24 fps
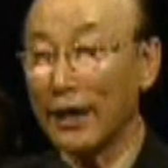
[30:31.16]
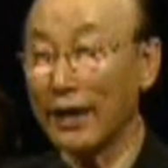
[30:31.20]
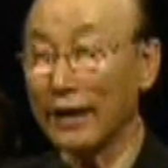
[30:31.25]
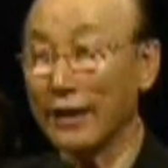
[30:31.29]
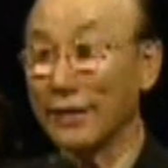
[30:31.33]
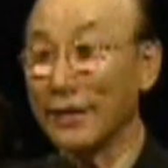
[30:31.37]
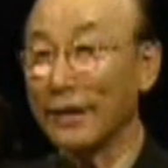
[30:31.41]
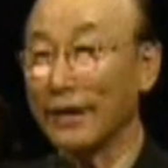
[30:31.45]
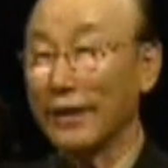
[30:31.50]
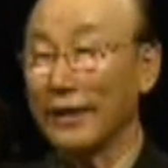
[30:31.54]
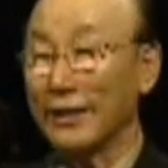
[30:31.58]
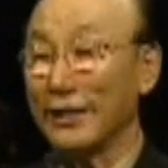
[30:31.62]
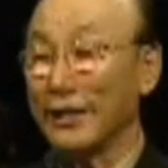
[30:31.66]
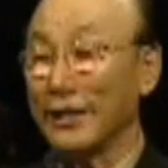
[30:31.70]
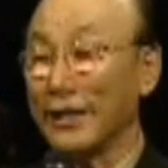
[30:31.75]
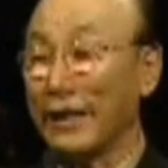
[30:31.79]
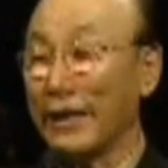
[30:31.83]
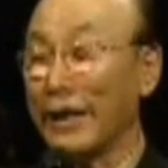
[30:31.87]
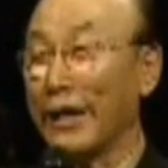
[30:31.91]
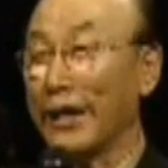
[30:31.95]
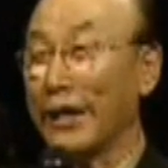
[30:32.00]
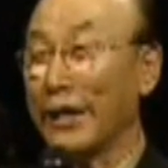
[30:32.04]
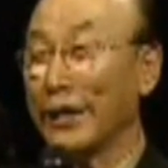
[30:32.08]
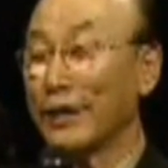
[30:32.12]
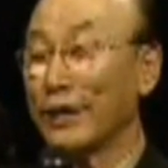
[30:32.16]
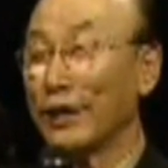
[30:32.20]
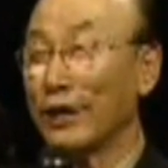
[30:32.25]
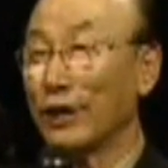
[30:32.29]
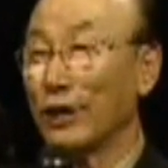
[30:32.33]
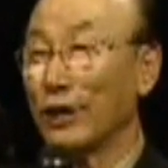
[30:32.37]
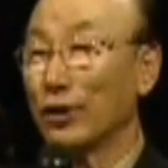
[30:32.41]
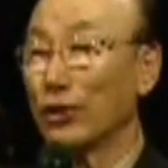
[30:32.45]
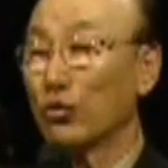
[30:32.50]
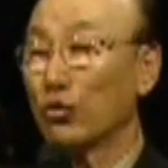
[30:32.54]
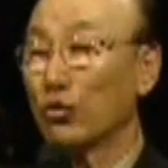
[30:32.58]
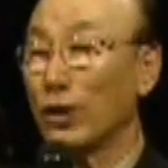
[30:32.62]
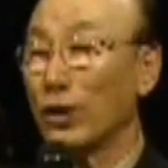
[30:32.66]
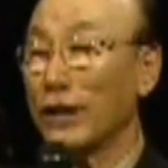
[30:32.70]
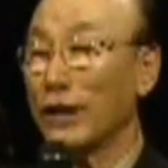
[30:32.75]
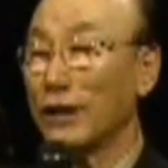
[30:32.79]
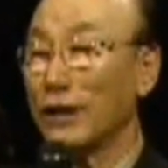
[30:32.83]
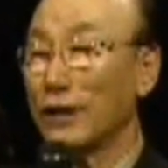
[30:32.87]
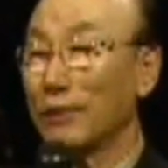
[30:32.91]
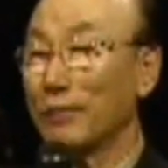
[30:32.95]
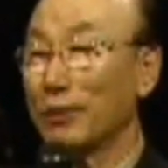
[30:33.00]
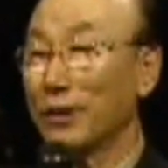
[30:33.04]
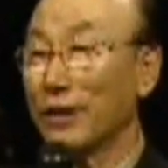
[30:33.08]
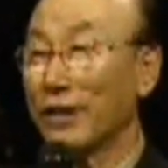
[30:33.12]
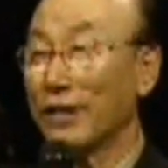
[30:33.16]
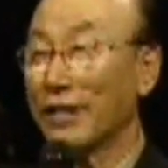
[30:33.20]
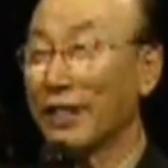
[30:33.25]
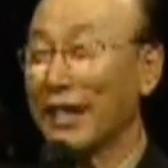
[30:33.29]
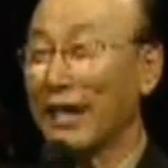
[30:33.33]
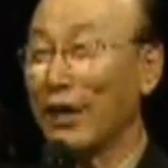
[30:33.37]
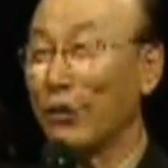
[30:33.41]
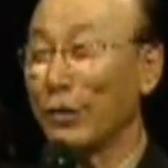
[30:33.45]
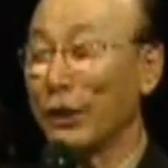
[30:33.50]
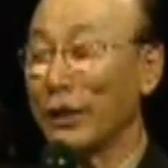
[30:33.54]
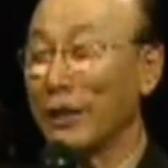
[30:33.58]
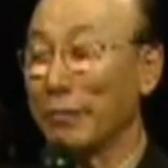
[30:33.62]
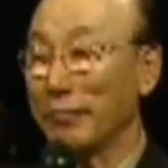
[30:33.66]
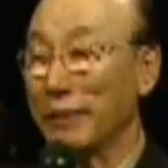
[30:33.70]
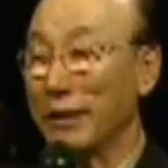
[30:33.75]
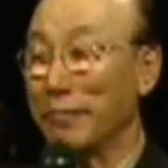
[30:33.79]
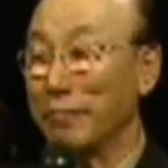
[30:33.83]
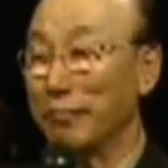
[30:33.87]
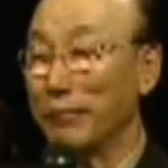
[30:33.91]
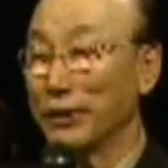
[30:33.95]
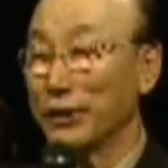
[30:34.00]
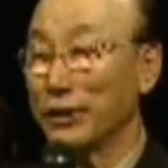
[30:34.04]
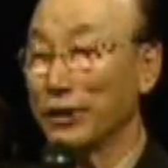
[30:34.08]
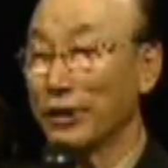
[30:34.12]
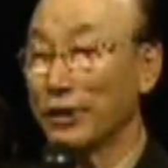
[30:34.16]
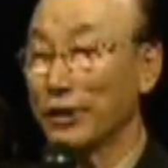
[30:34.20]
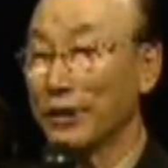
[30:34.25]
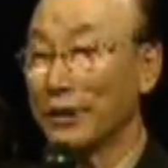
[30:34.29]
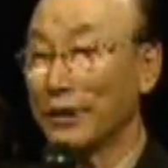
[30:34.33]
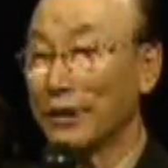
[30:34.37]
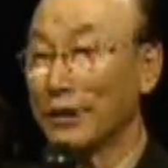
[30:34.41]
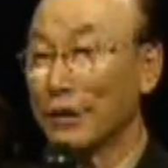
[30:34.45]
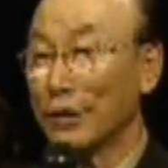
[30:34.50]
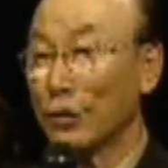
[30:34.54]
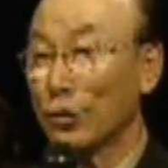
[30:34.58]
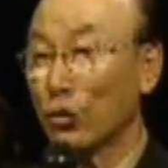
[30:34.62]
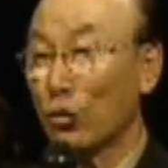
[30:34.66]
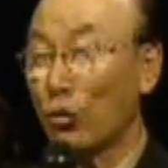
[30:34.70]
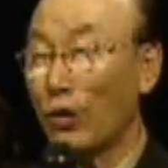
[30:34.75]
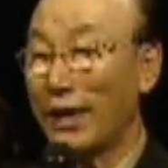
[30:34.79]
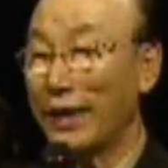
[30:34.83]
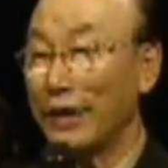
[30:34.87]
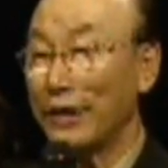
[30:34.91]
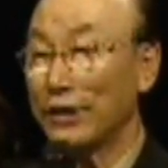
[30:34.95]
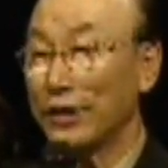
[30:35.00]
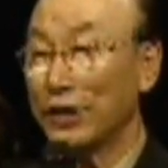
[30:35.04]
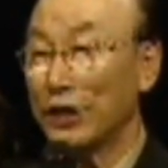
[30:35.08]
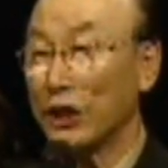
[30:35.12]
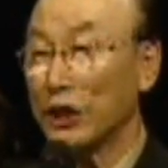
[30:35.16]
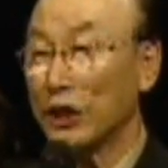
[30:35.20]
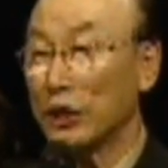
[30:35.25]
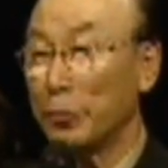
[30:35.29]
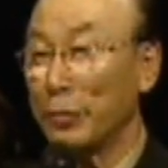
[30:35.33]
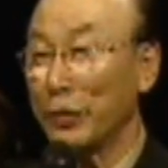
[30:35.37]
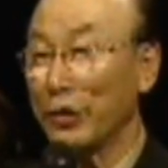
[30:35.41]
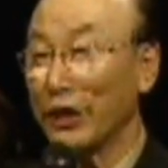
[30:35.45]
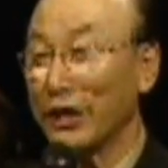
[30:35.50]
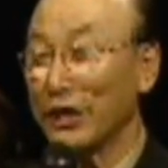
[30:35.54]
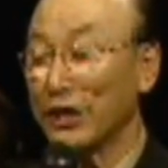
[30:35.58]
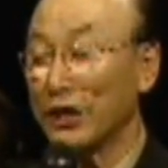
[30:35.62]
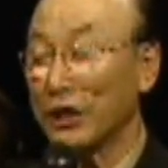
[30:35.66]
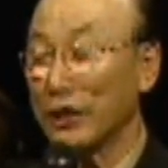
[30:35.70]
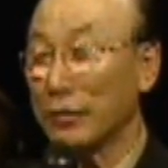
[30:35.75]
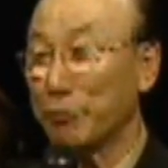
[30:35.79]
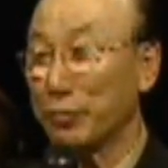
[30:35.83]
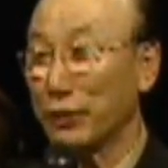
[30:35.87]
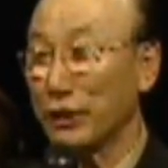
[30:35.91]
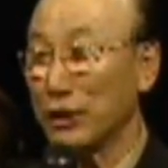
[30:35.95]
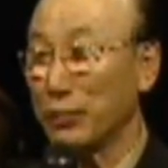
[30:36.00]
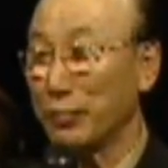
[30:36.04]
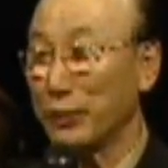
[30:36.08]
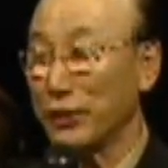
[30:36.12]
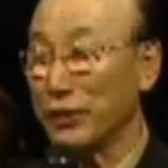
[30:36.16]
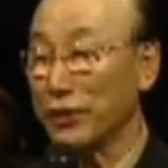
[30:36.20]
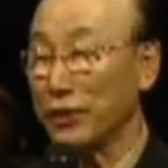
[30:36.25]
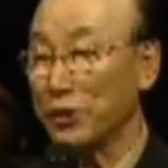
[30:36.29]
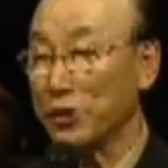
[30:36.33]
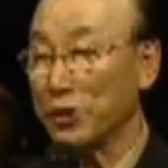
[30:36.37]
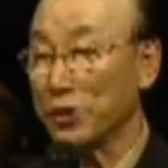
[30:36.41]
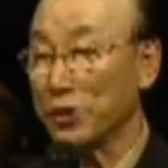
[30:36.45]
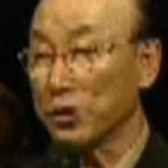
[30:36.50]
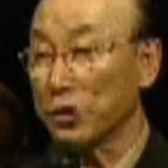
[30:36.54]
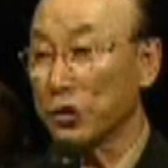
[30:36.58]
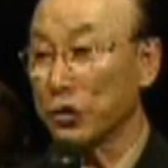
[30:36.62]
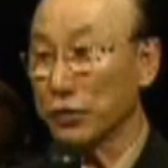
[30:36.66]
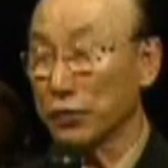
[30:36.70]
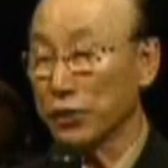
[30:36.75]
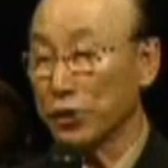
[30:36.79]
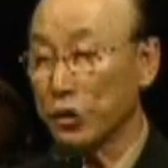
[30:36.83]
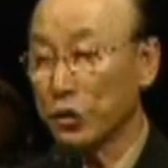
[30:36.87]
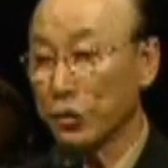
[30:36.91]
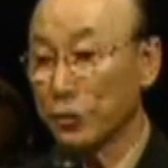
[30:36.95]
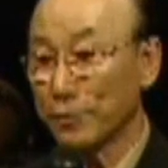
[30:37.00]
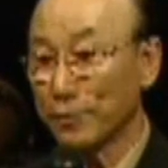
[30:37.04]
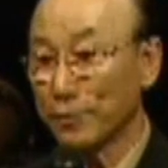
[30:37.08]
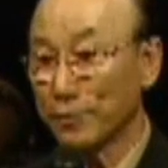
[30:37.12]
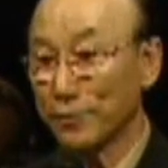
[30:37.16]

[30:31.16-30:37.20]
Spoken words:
I already had 12,000 members, twice as big as the Presbyterian Church.